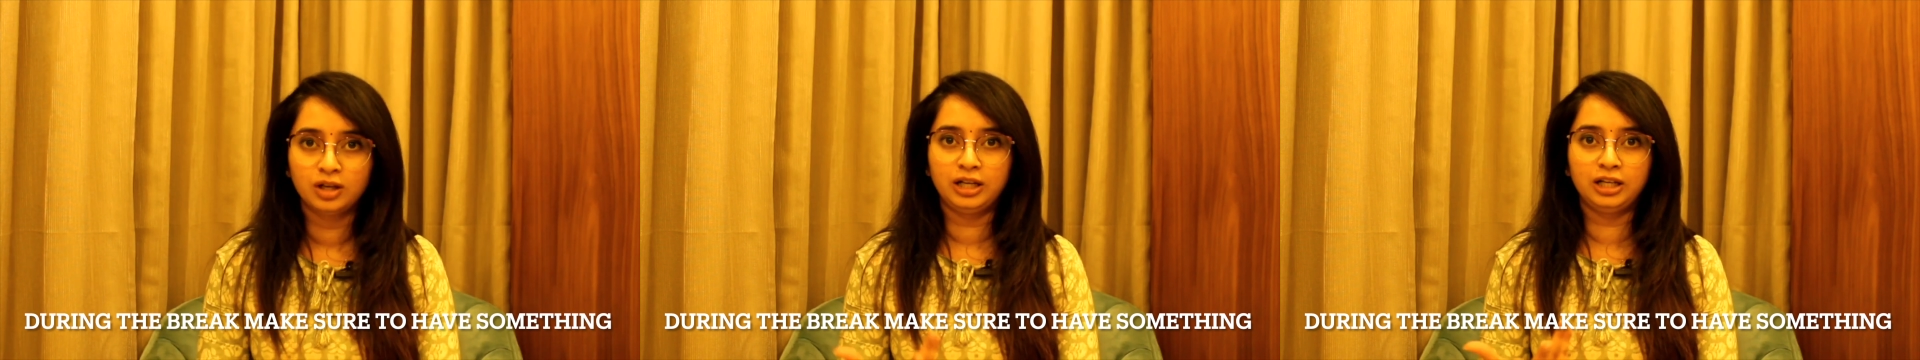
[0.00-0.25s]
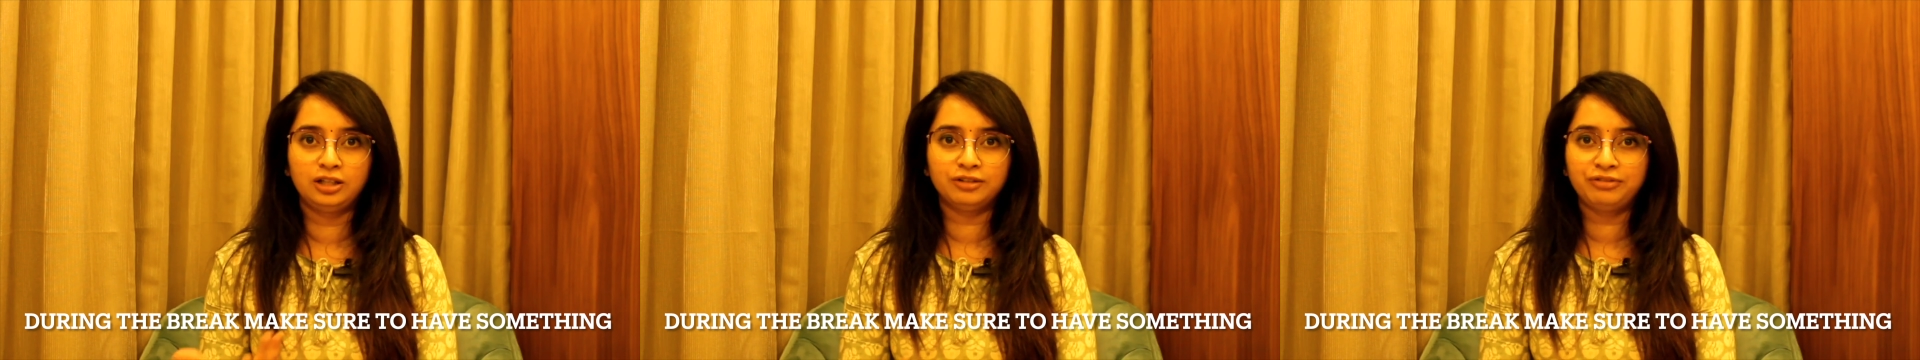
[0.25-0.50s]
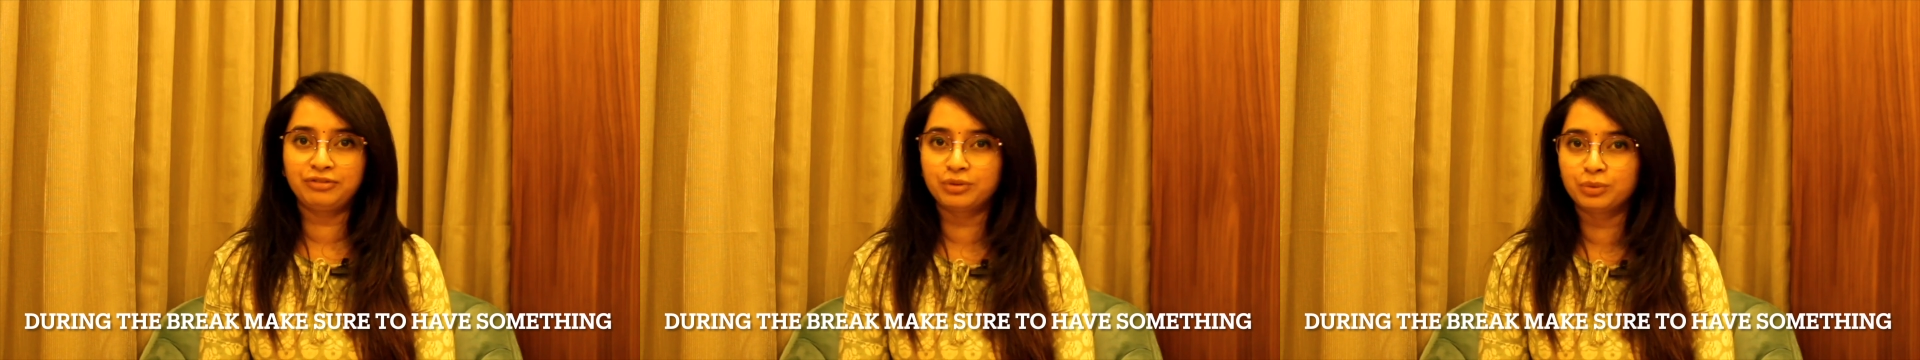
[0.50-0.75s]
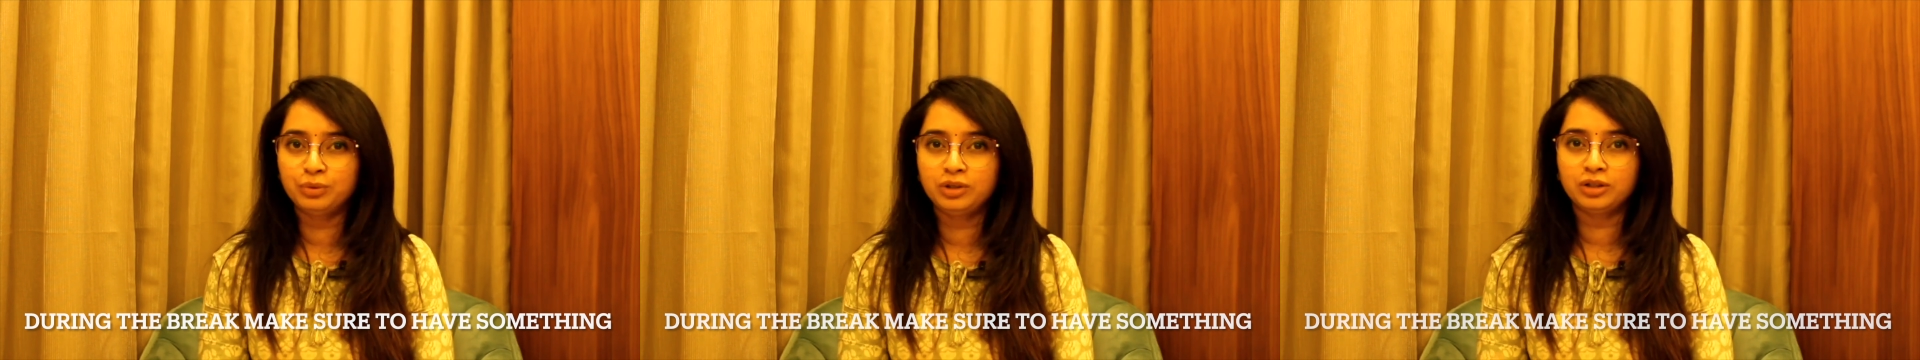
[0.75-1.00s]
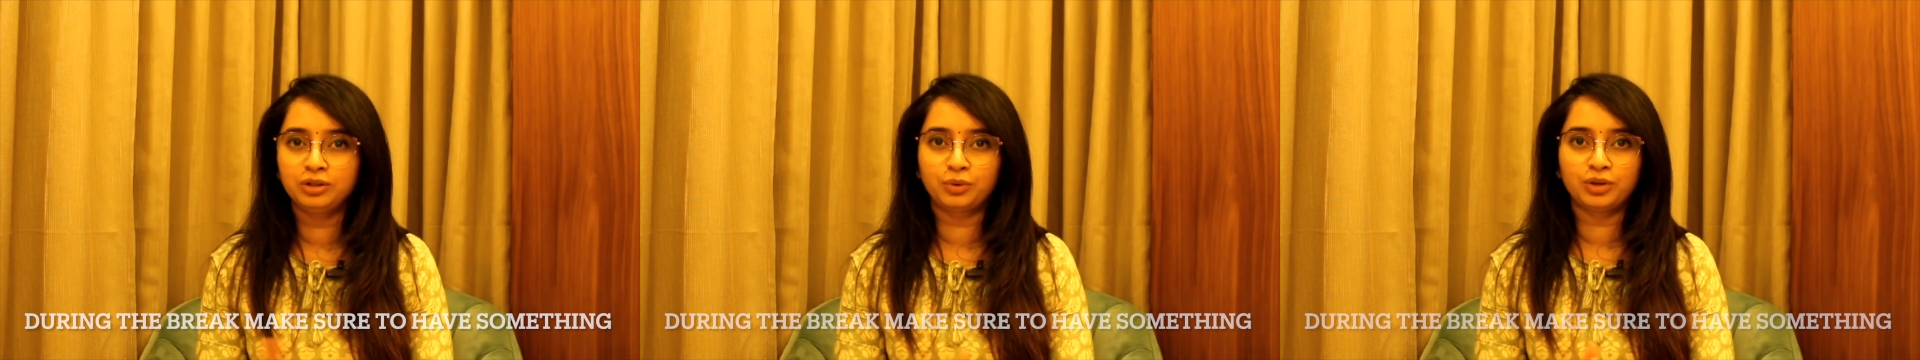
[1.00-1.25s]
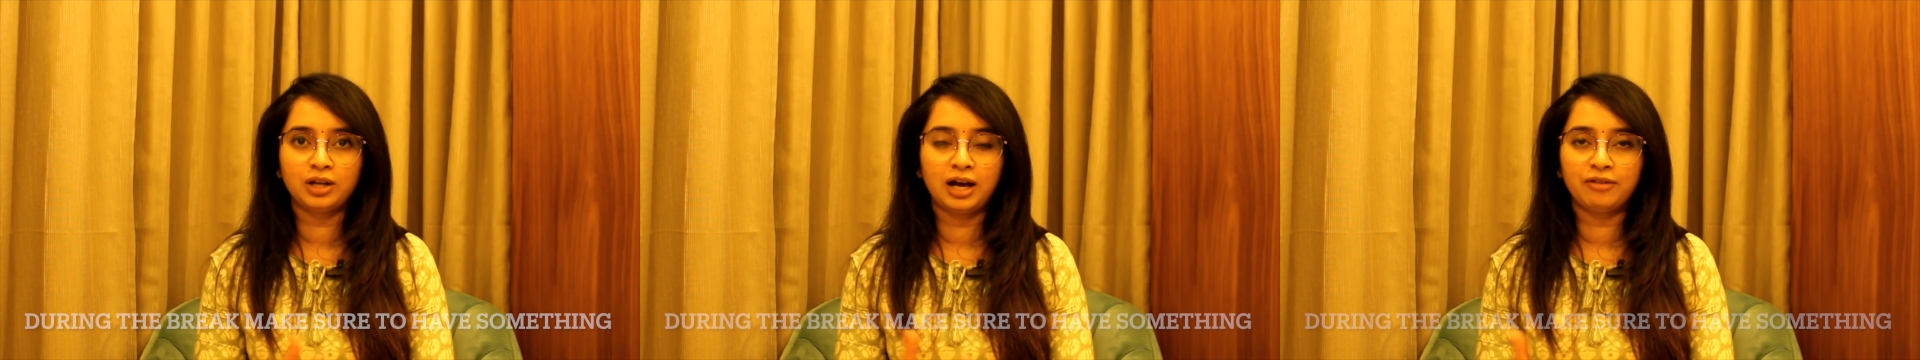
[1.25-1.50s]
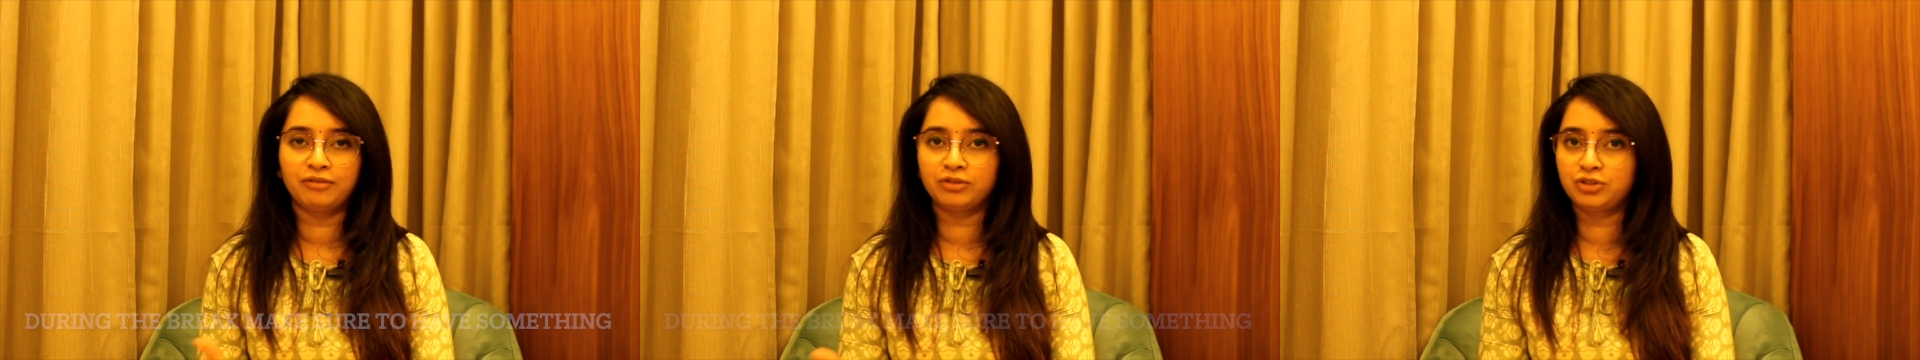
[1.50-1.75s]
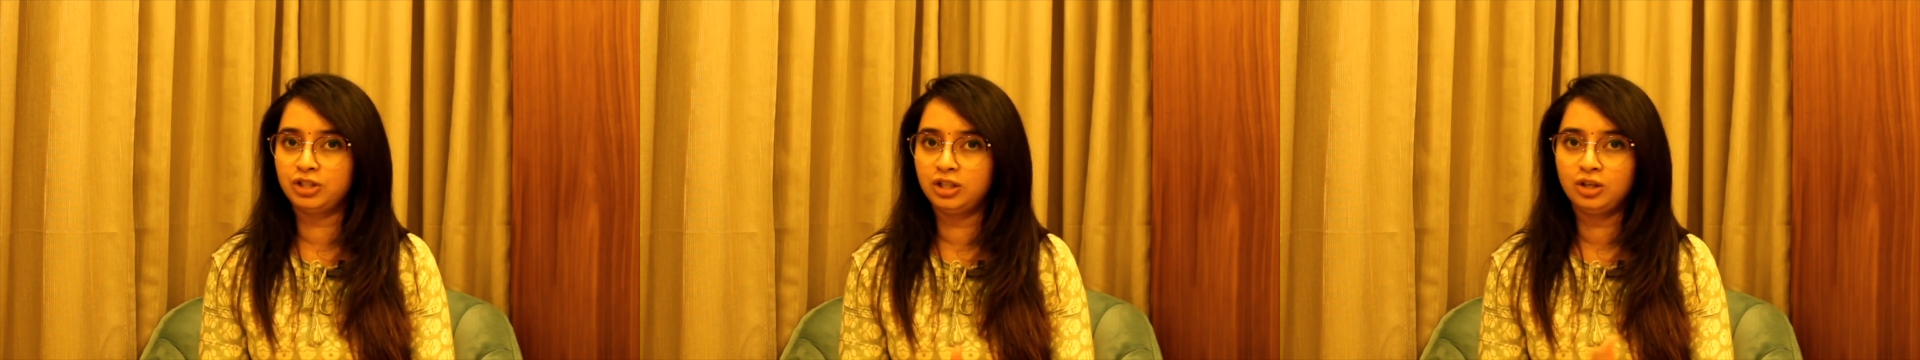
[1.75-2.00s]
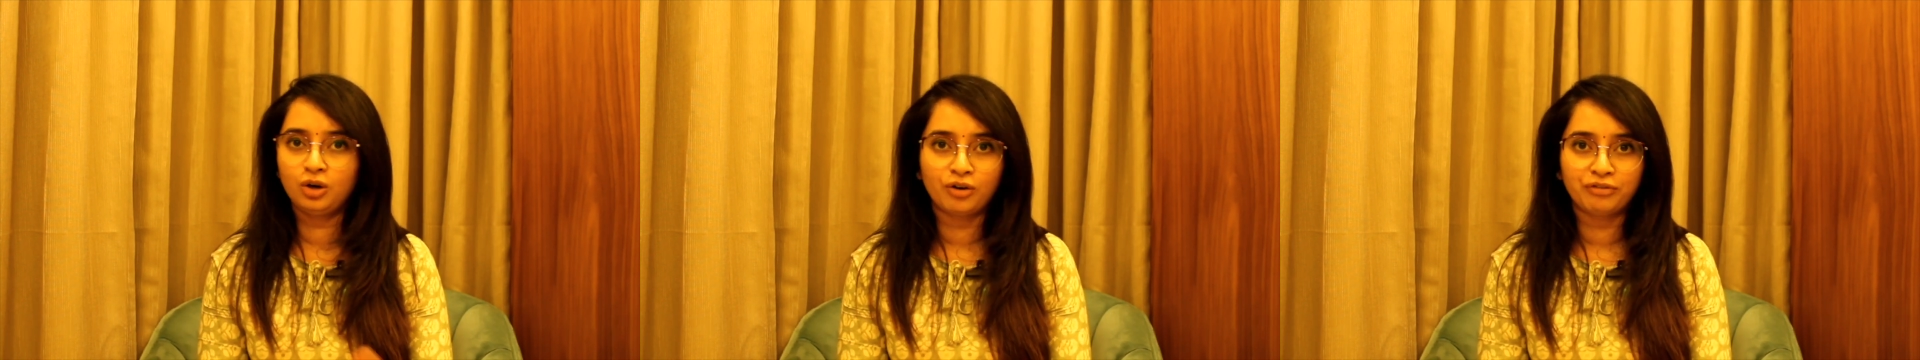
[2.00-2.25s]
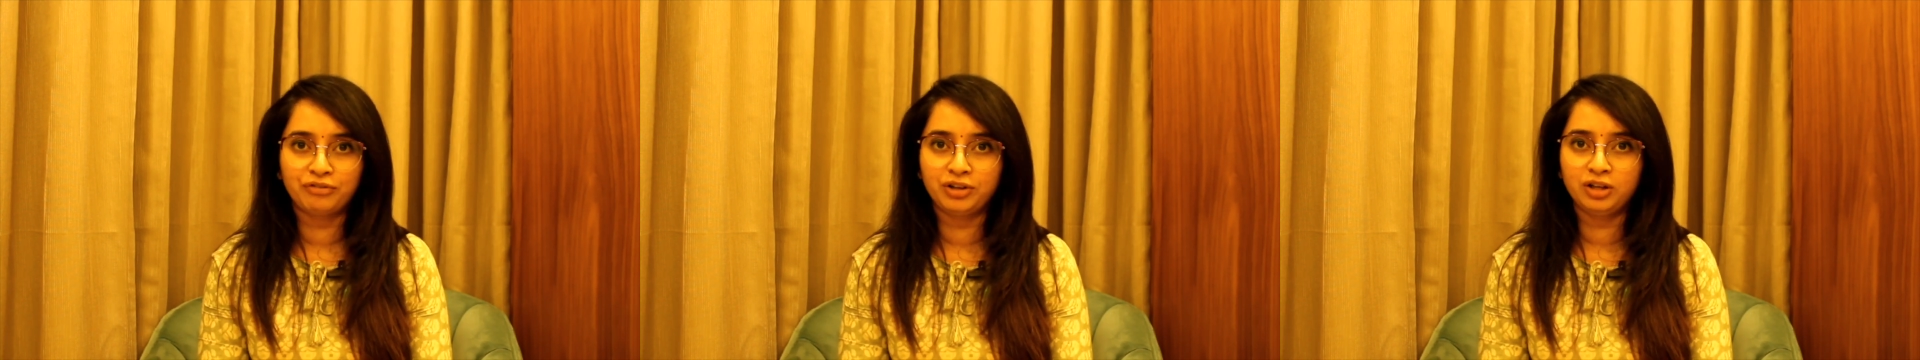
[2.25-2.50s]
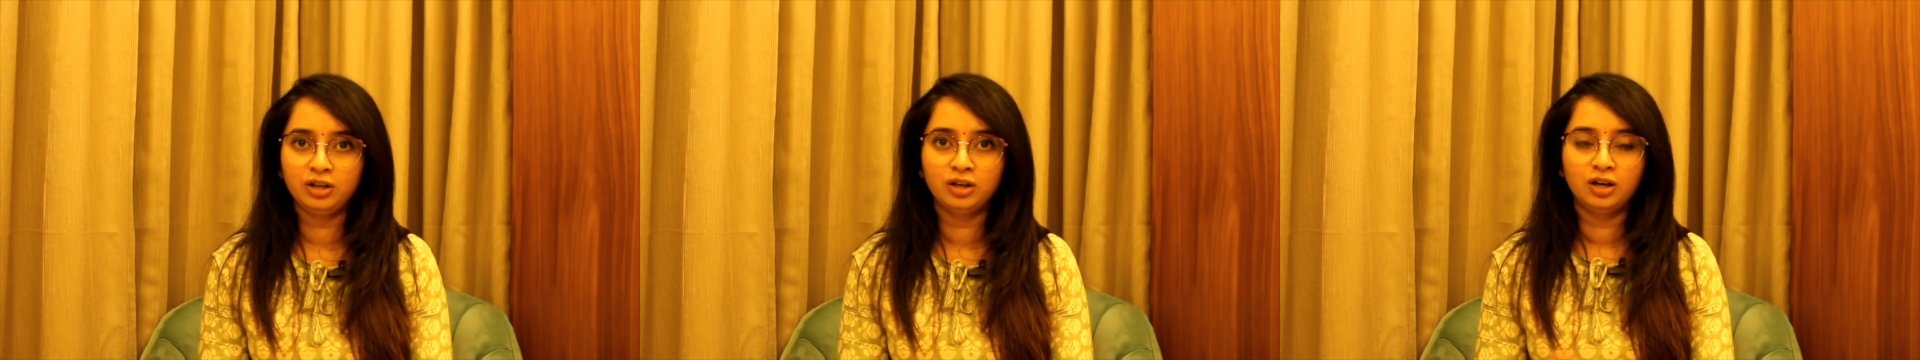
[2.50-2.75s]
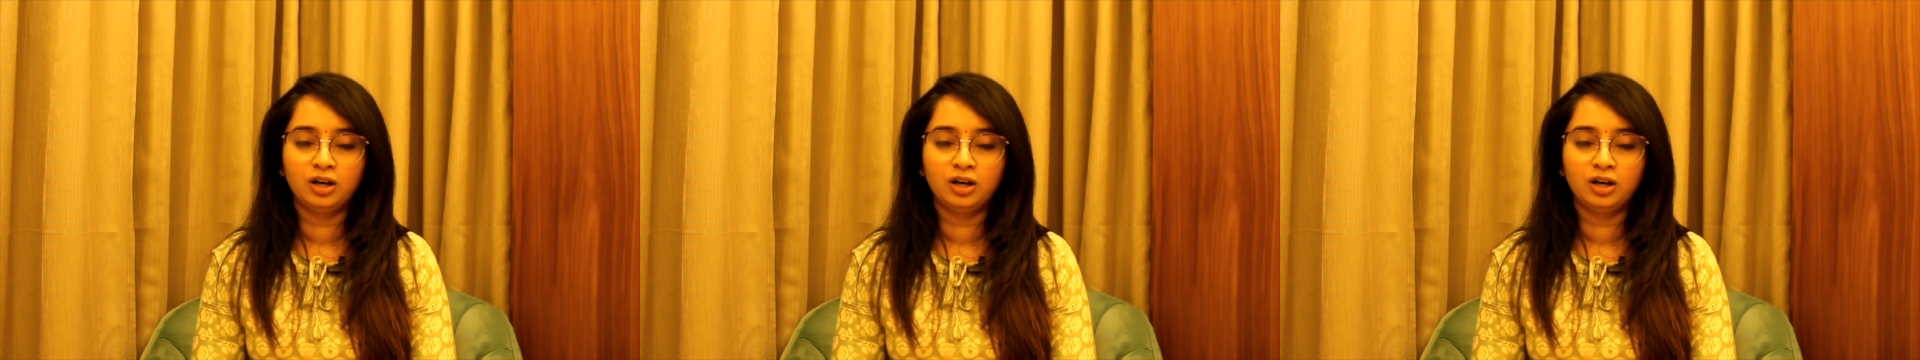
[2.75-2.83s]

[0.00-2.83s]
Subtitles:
eat a fruit, you can have tea, coffee,